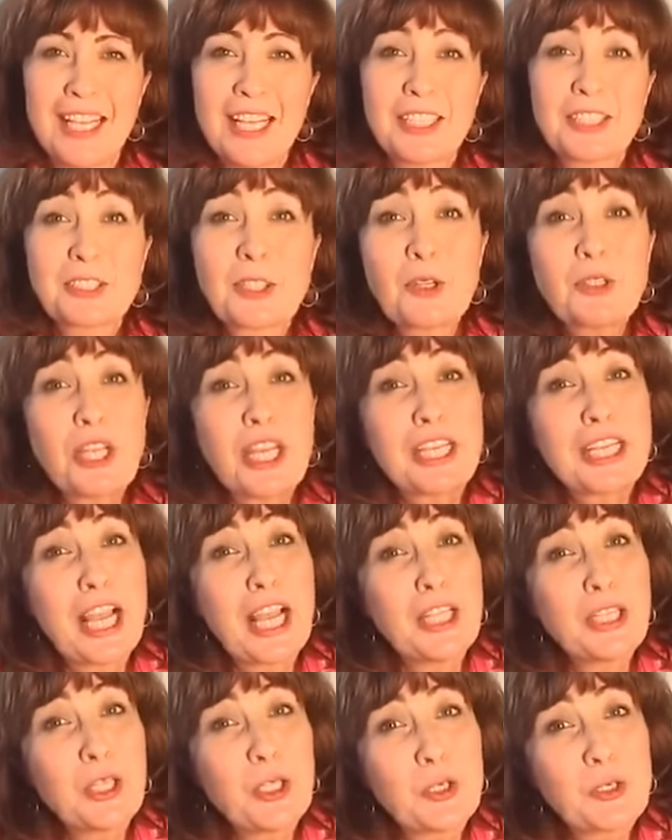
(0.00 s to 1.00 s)
so they
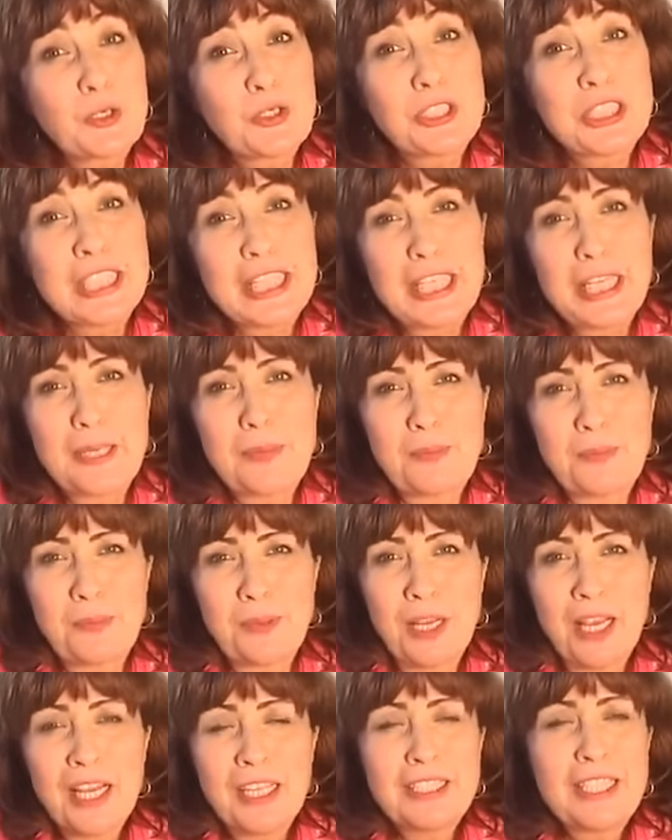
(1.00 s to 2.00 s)
can look deep,
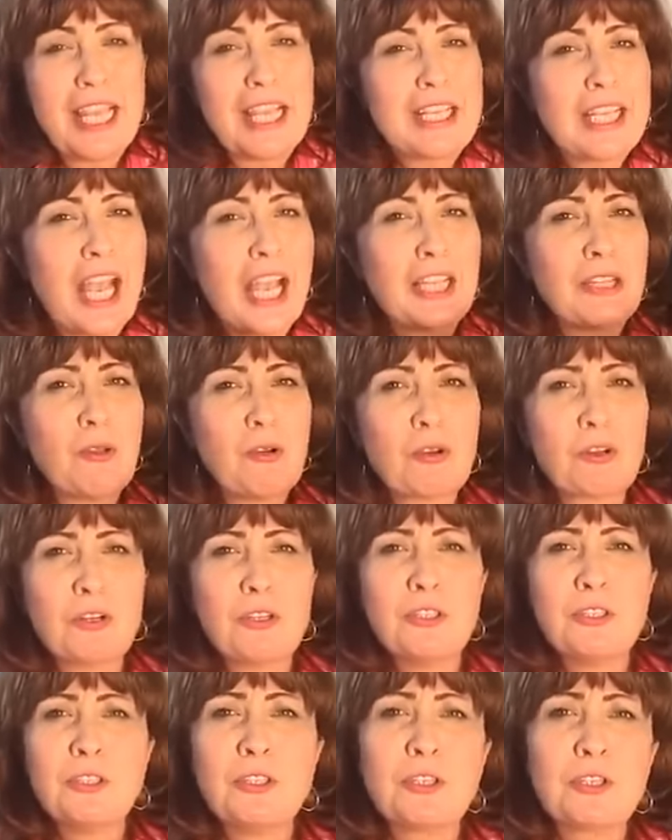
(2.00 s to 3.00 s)
they can
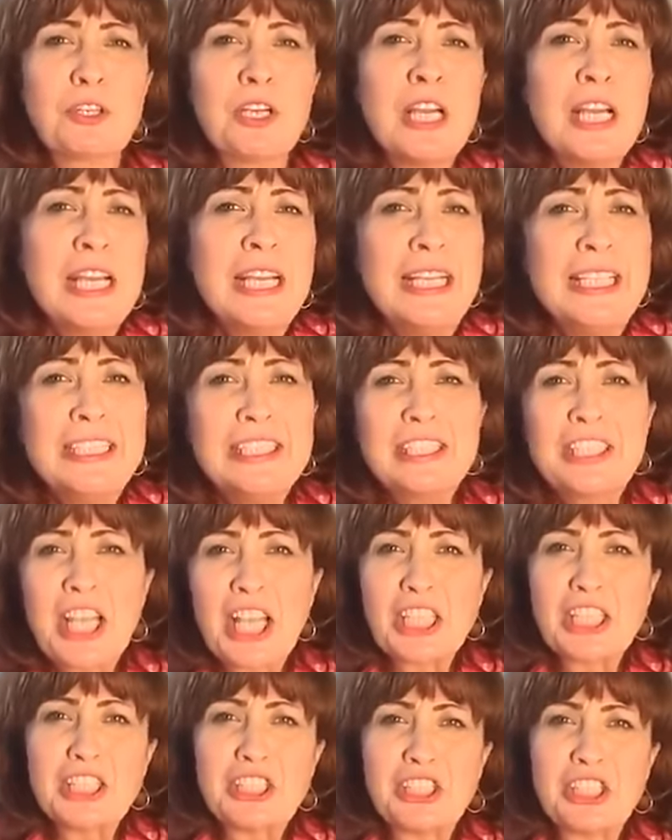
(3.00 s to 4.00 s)
look
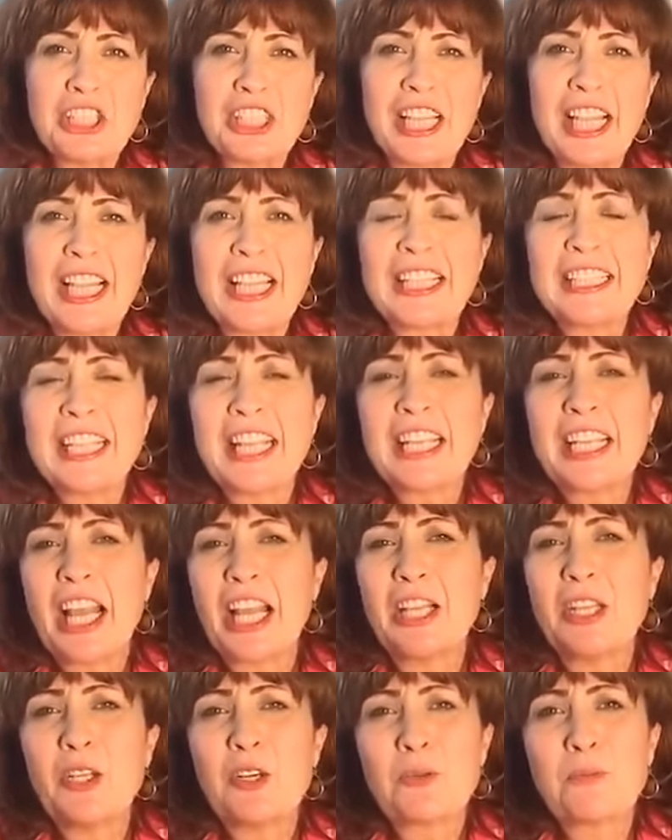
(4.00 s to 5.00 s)
intelligent, they
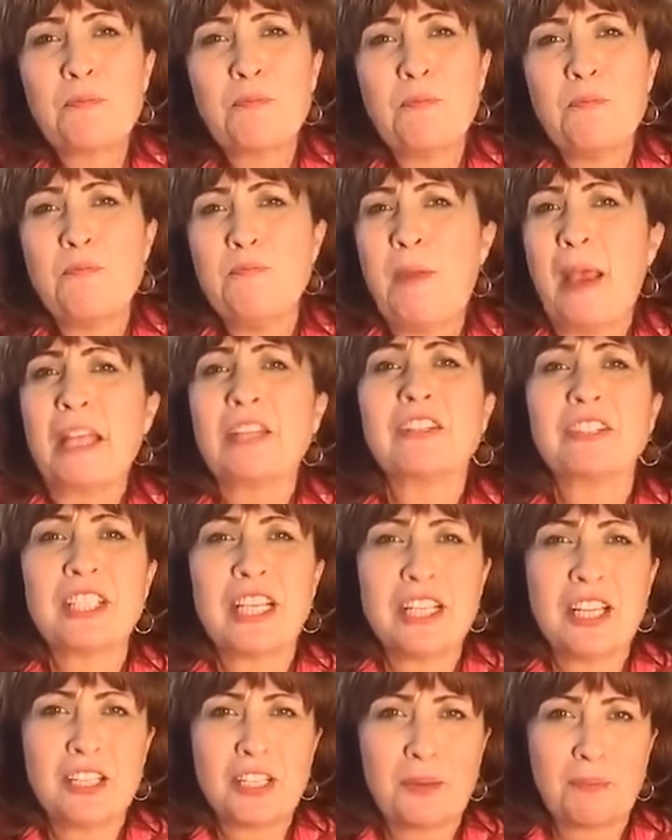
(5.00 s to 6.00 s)
can look better
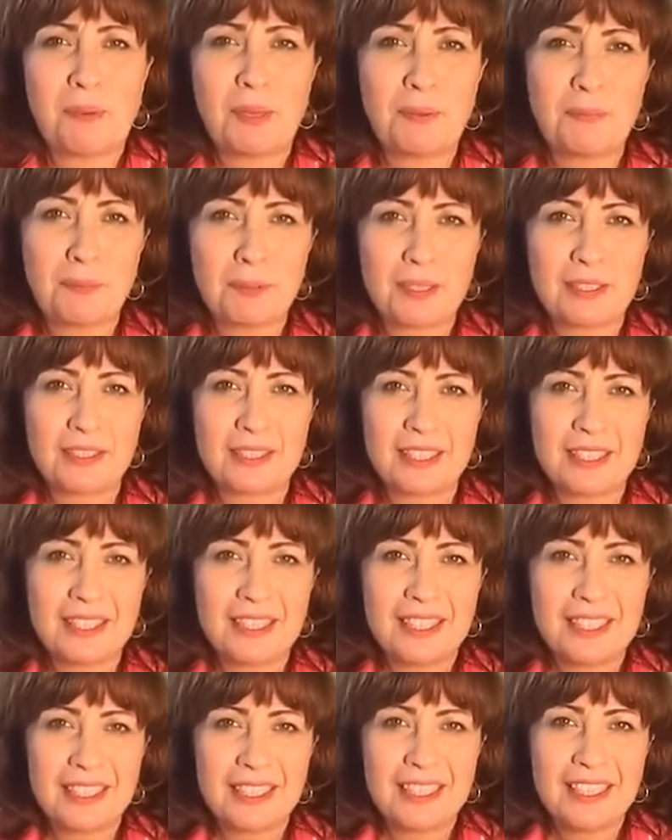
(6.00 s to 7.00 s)
than other people.
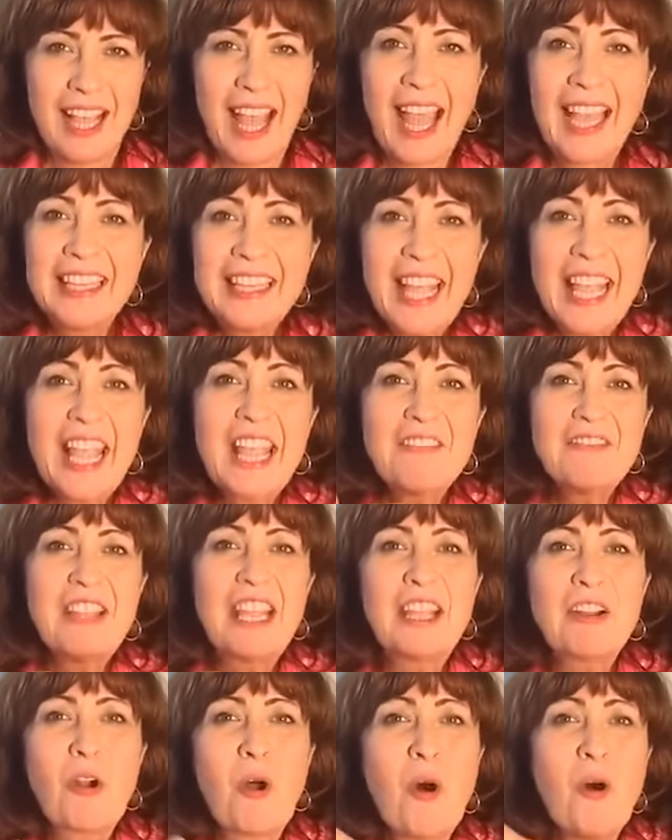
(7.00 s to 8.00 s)
And they have
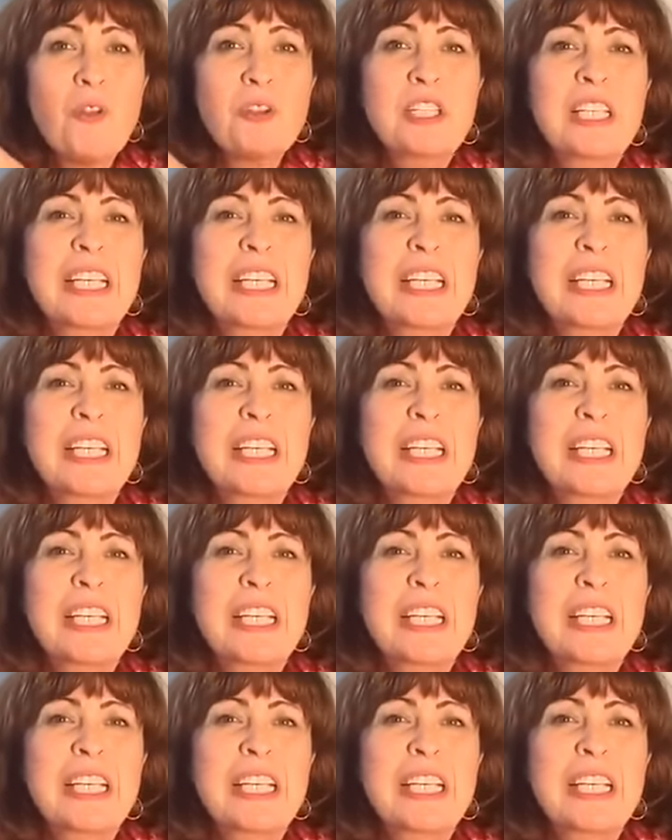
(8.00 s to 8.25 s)
their own